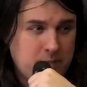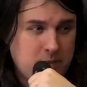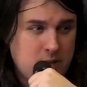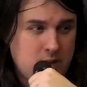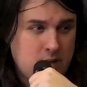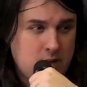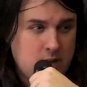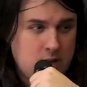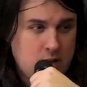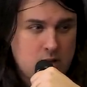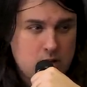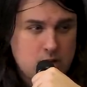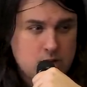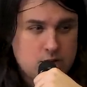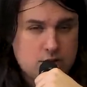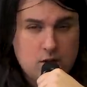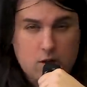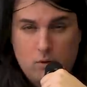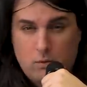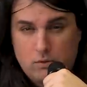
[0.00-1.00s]
And they don't give you much
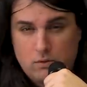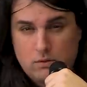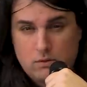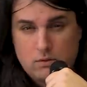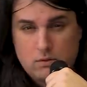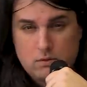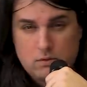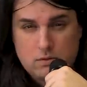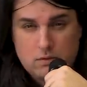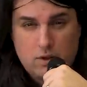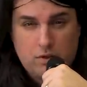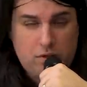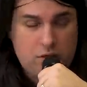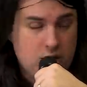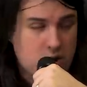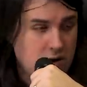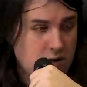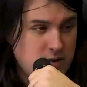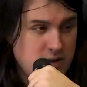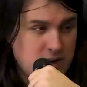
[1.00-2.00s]
so information. The
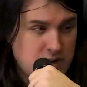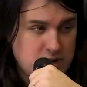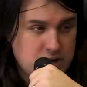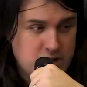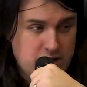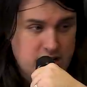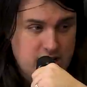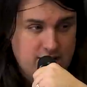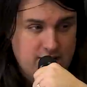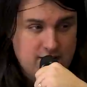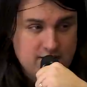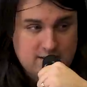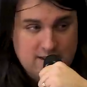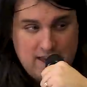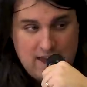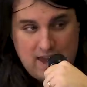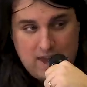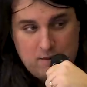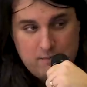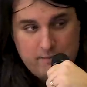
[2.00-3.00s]
third dungeon in this
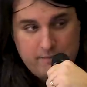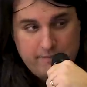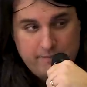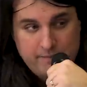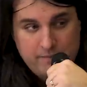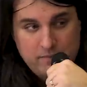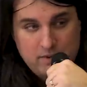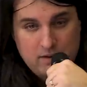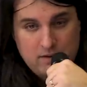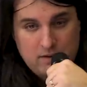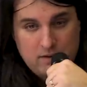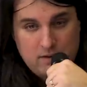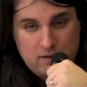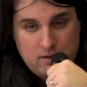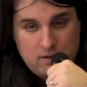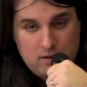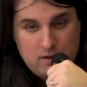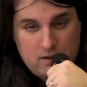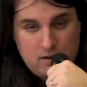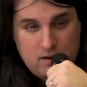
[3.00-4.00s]
game,
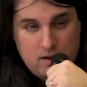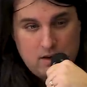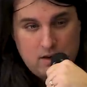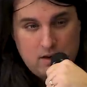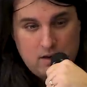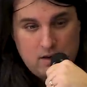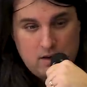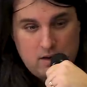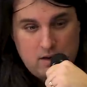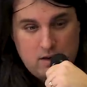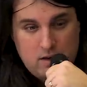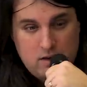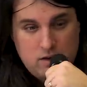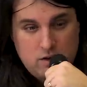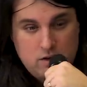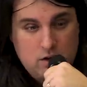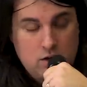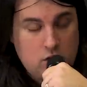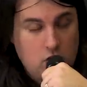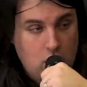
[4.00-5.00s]

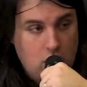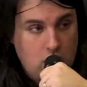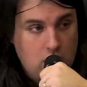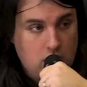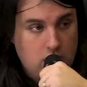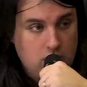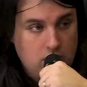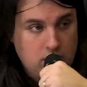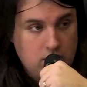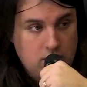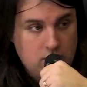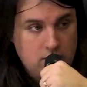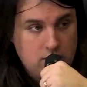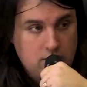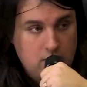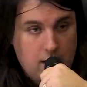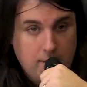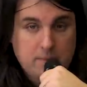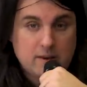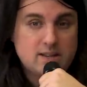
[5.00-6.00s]
you go.
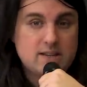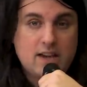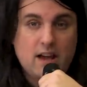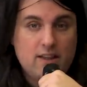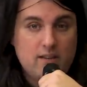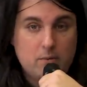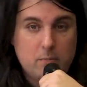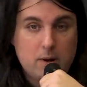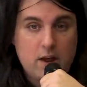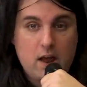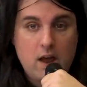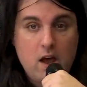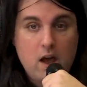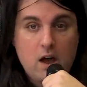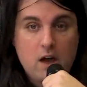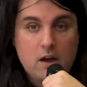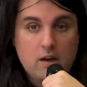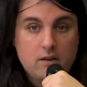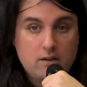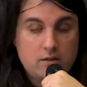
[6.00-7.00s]
I'm going to tell everybody.
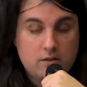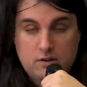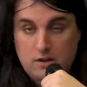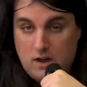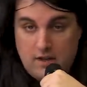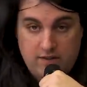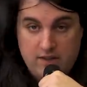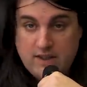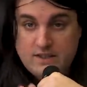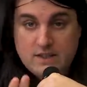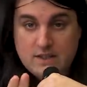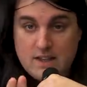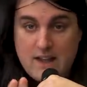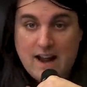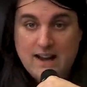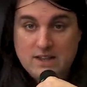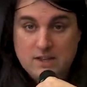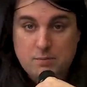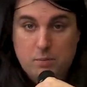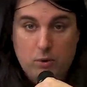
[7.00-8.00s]
This is
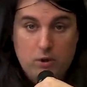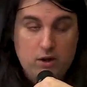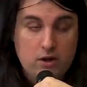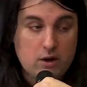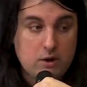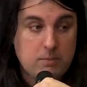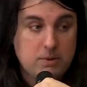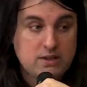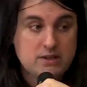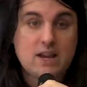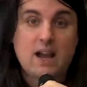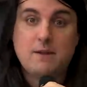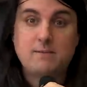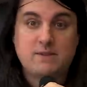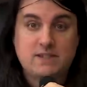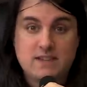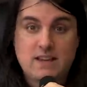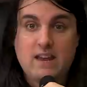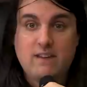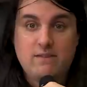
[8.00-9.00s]
not a spoiler because I am
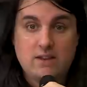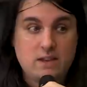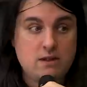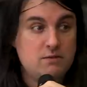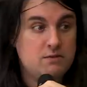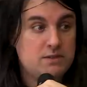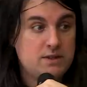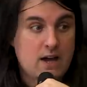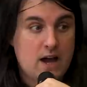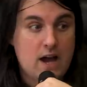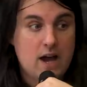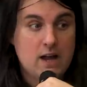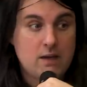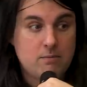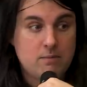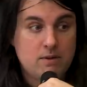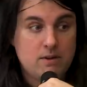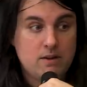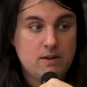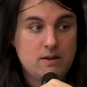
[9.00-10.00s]
saving you
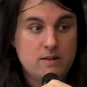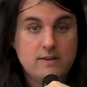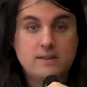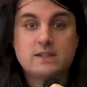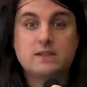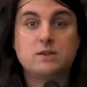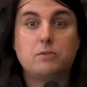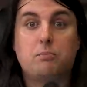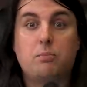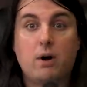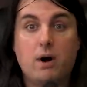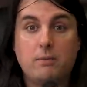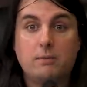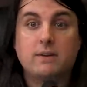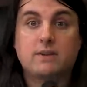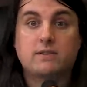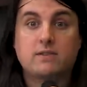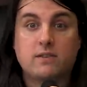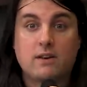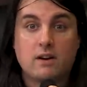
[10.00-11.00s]
time. This is a
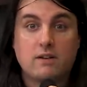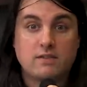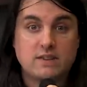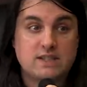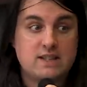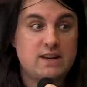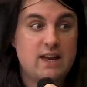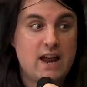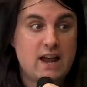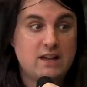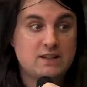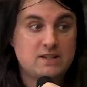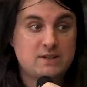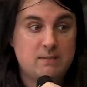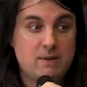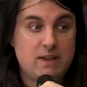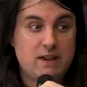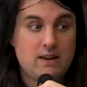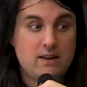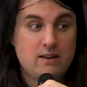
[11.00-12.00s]
public service
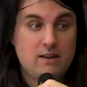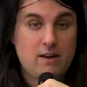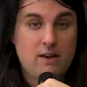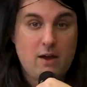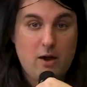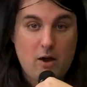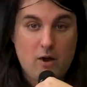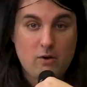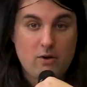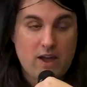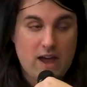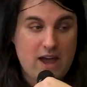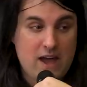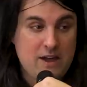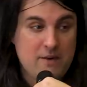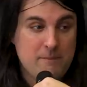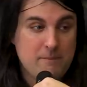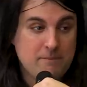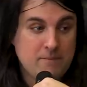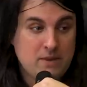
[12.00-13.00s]
announcement.
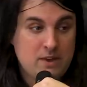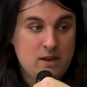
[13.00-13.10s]
Okay?